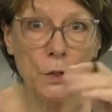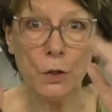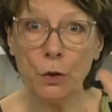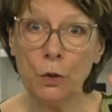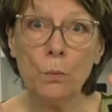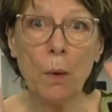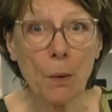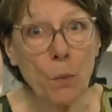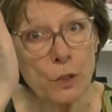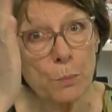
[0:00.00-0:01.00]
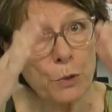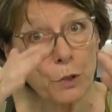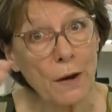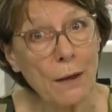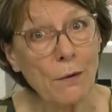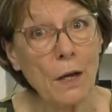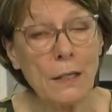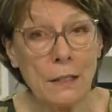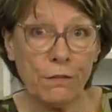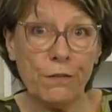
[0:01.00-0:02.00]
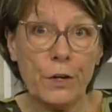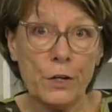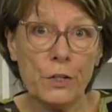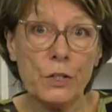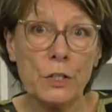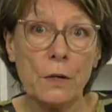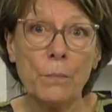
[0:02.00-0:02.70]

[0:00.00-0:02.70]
you know, you might want to put your outline in first